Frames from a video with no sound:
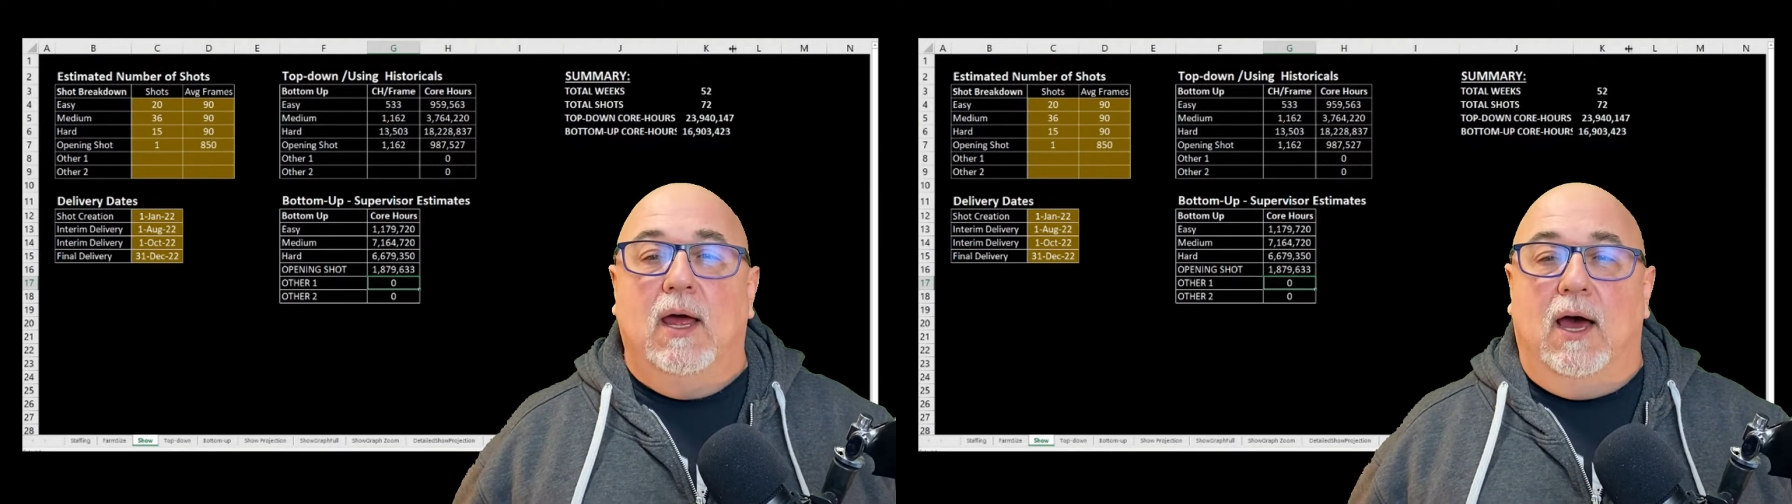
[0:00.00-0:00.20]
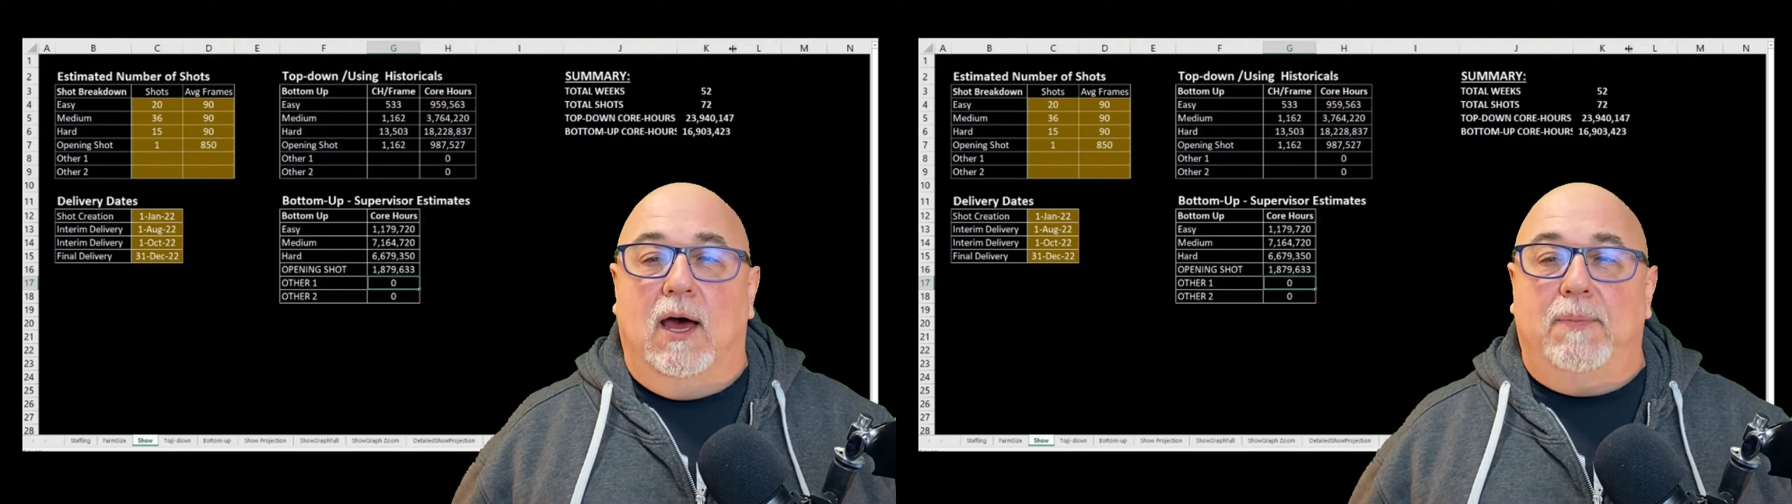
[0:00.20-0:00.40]

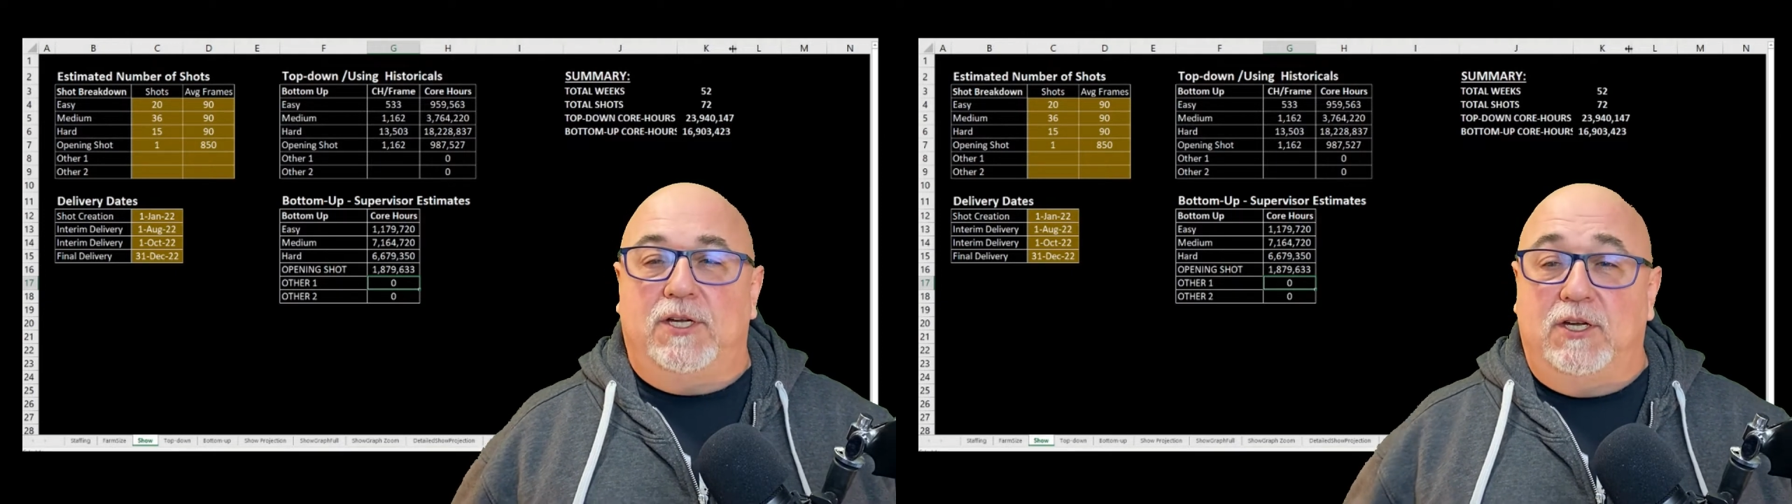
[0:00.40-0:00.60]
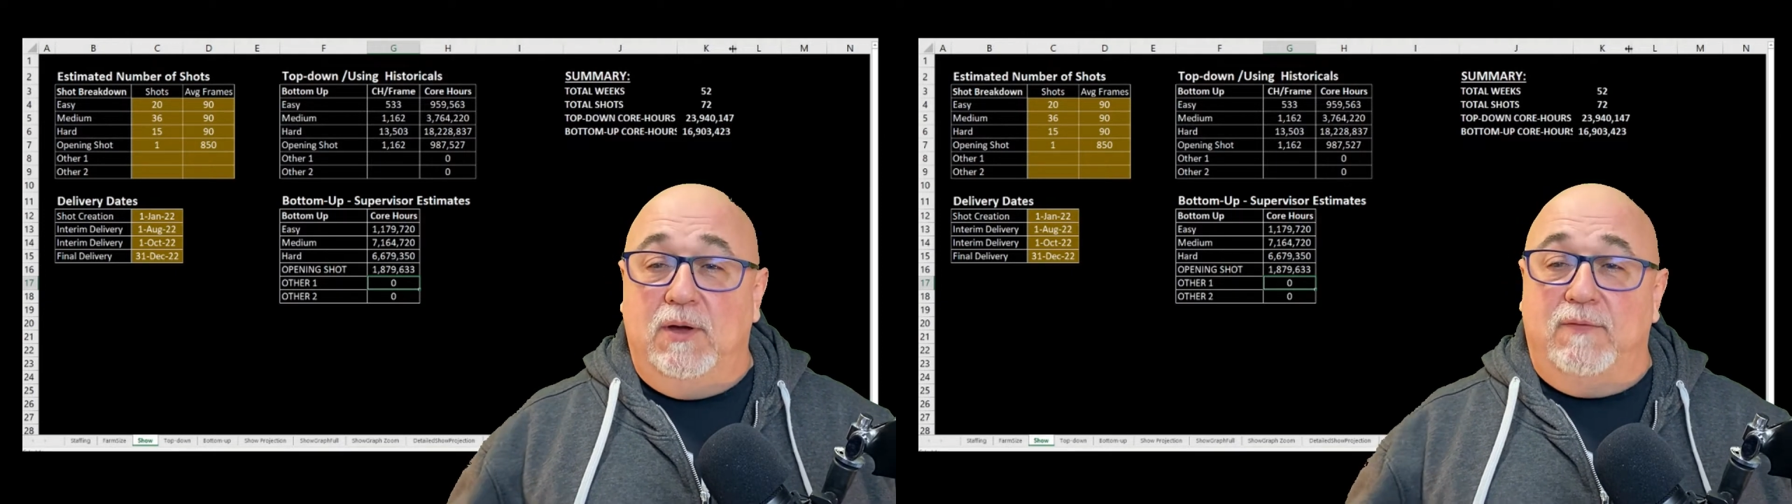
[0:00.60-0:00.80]

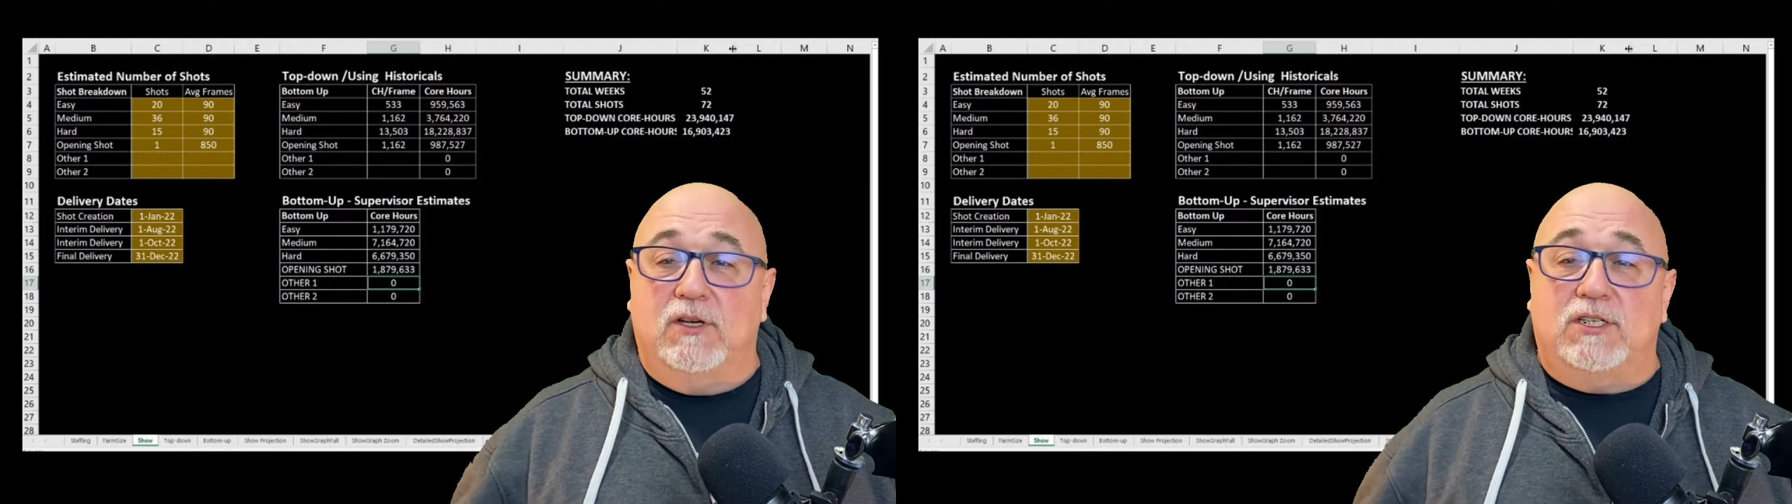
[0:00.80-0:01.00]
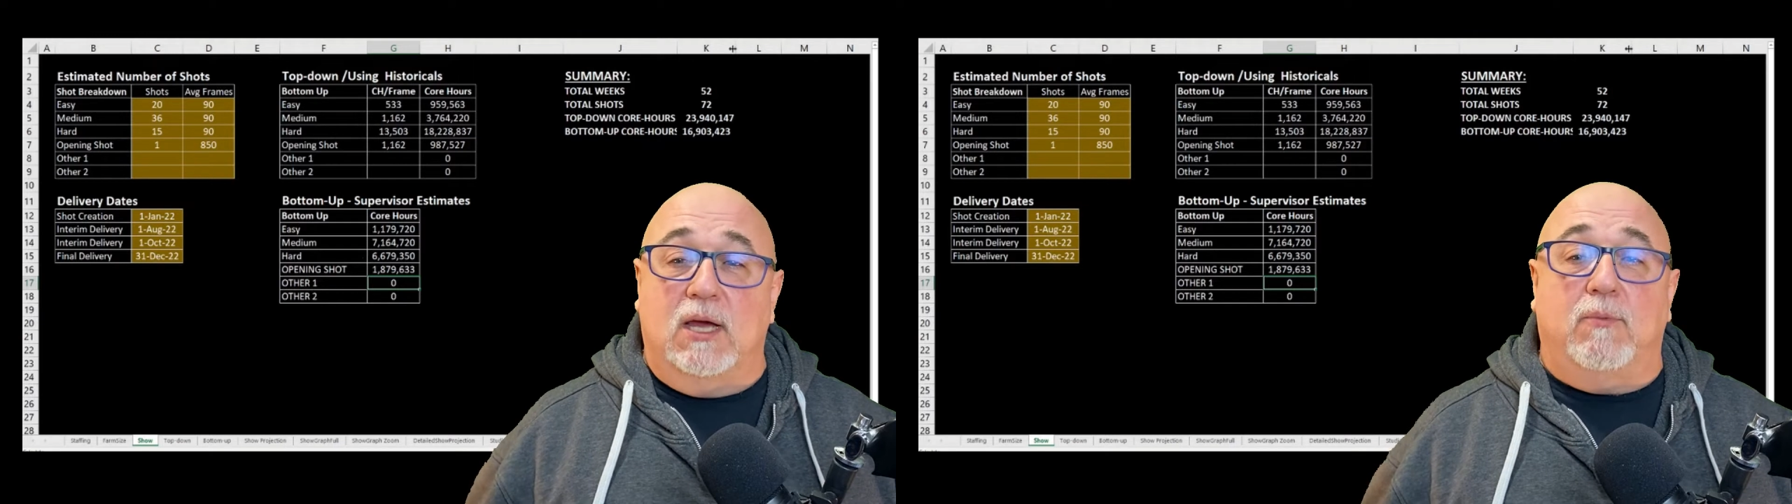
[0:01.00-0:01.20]
But you do have
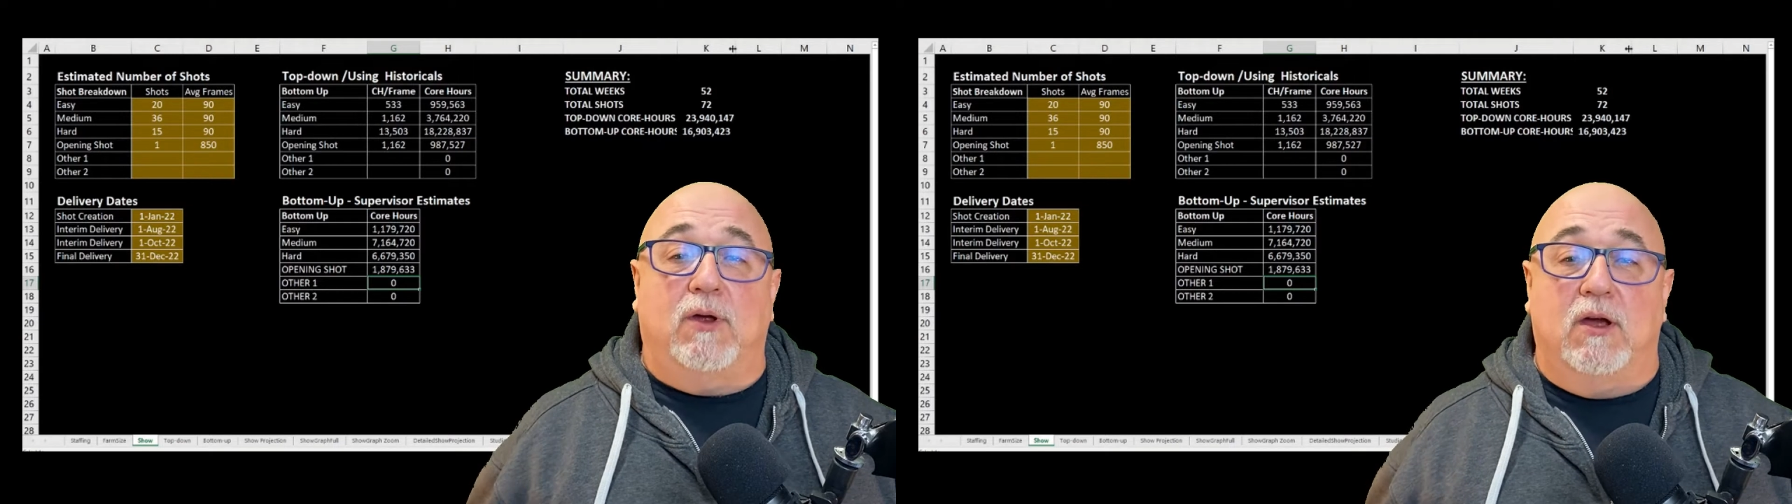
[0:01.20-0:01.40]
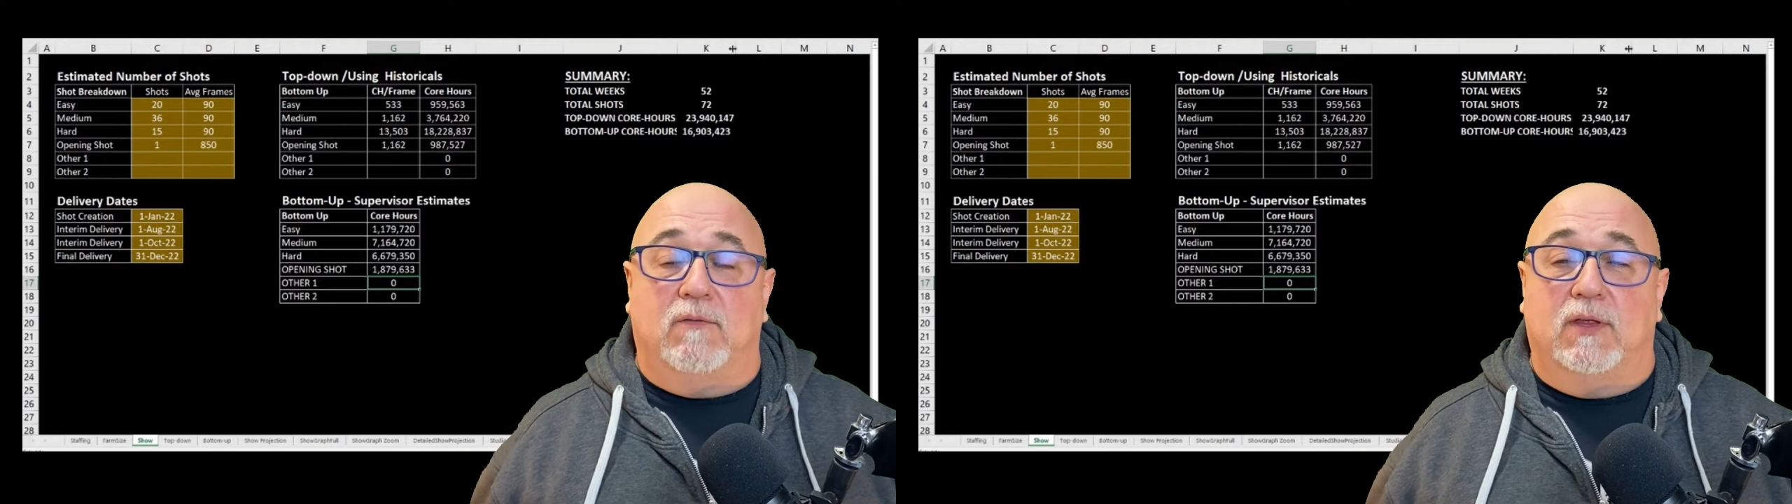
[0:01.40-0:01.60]
your
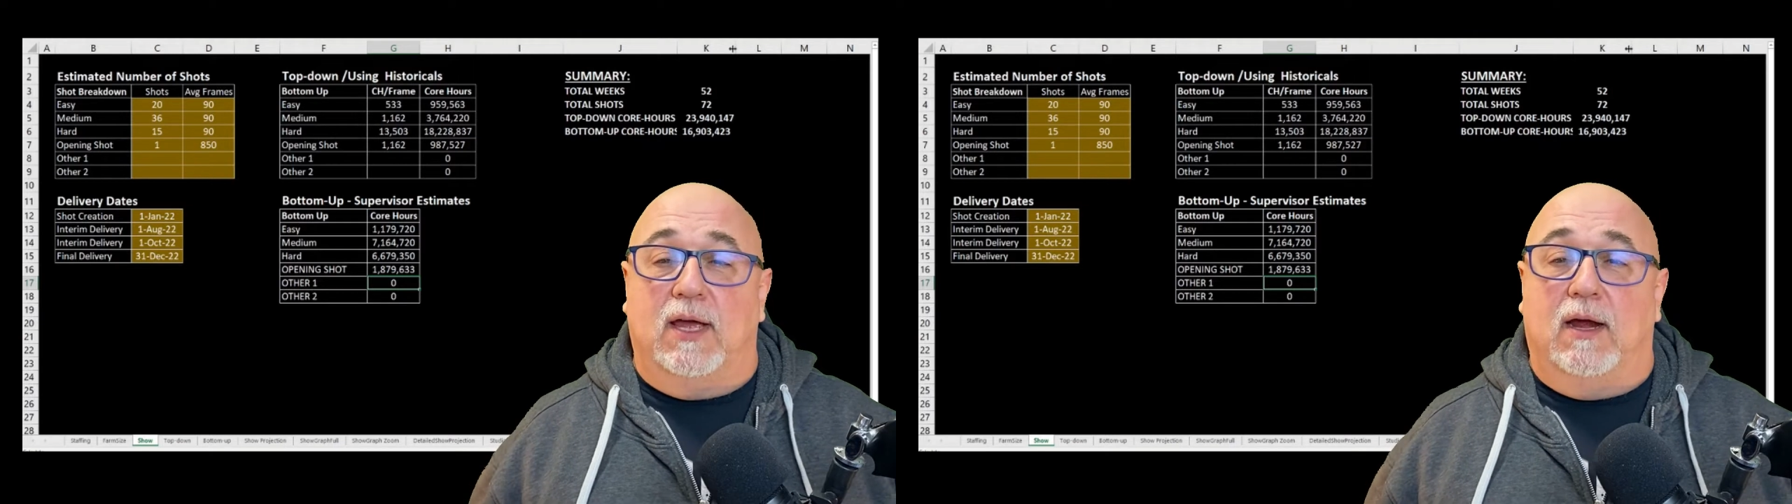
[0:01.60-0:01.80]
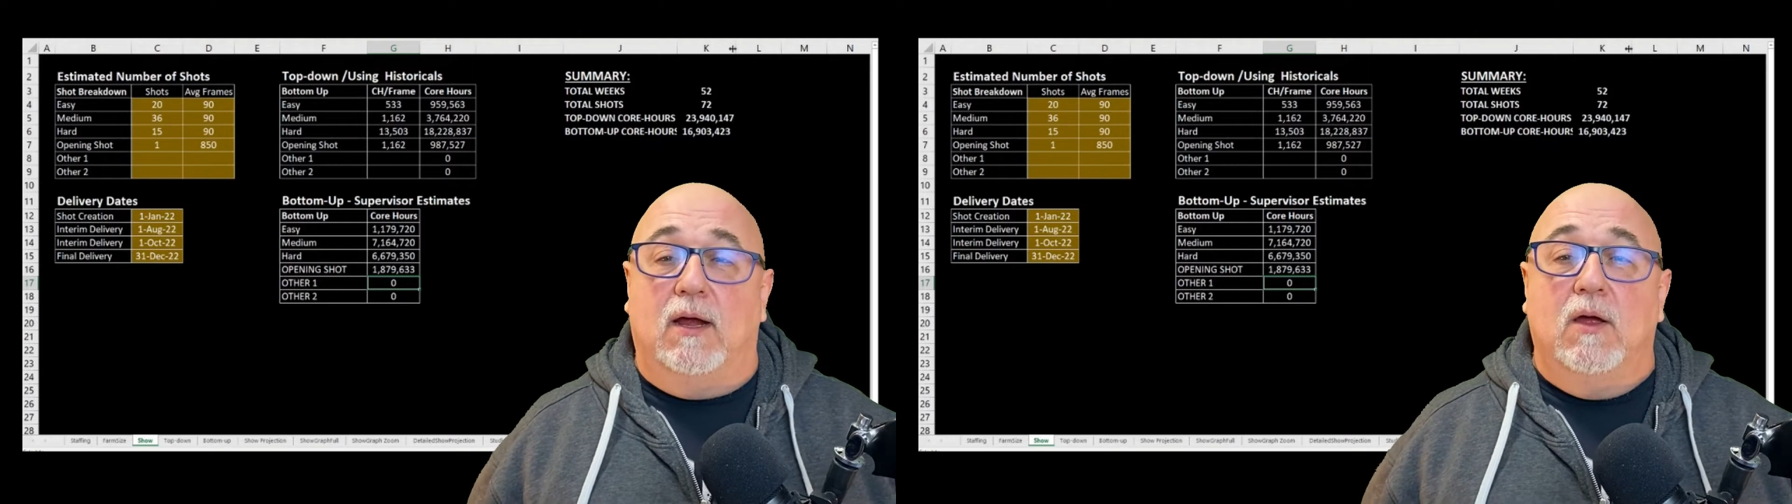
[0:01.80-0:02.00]
summary over
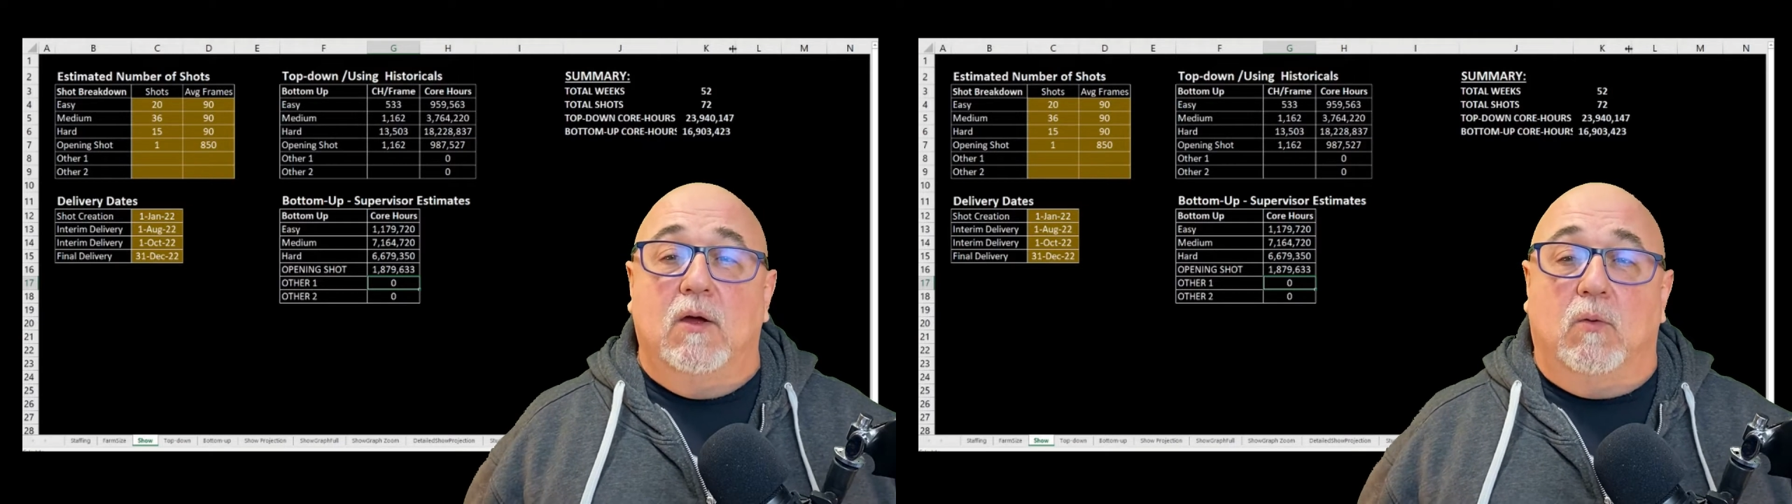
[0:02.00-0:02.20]
there